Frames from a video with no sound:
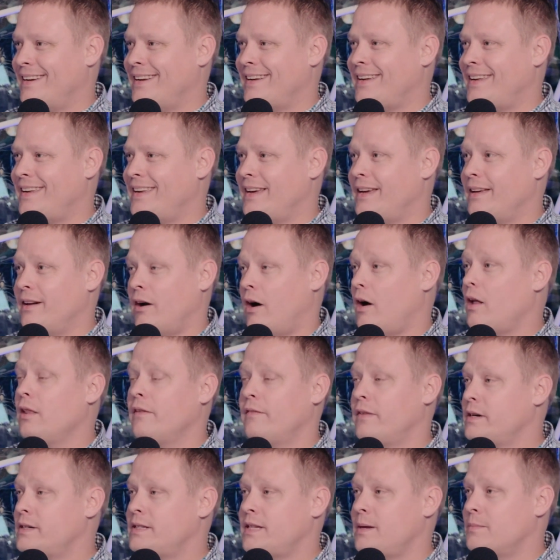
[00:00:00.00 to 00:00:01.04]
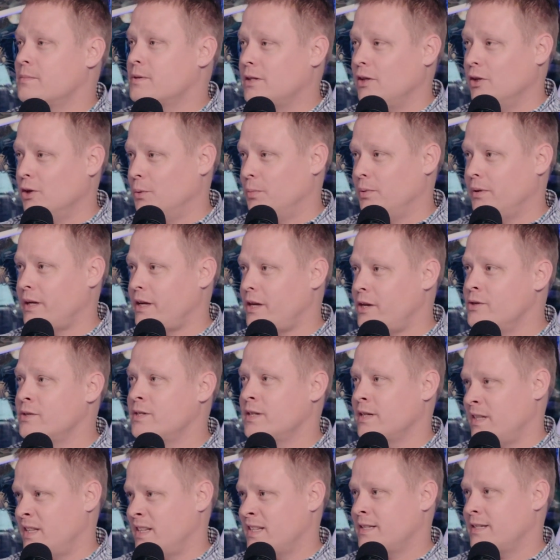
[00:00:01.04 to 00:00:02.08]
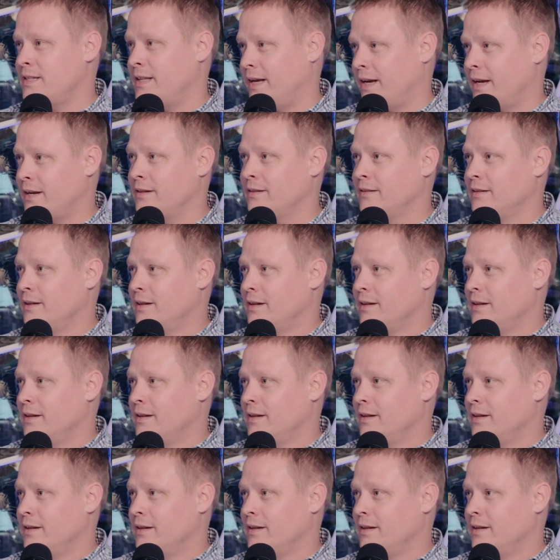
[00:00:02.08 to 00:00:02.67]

going to get all of our teams globally using this thing